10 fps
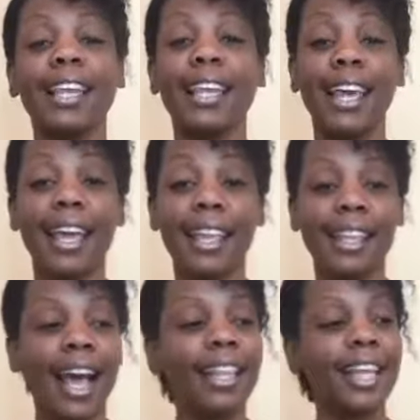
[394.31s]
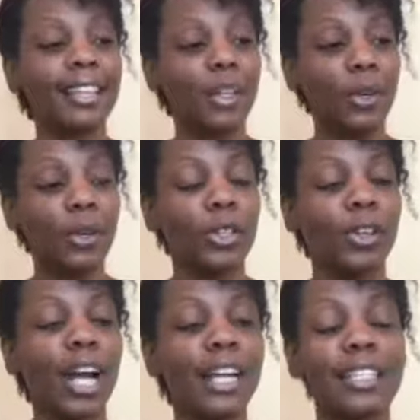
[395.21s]
land that the Lord
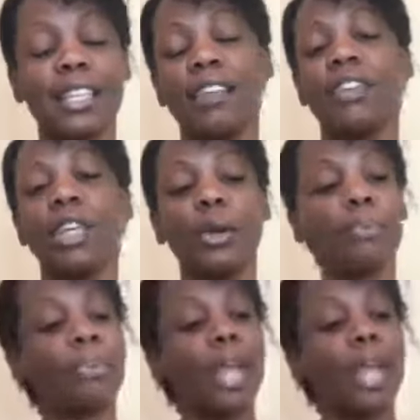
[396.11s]
your God is giving you."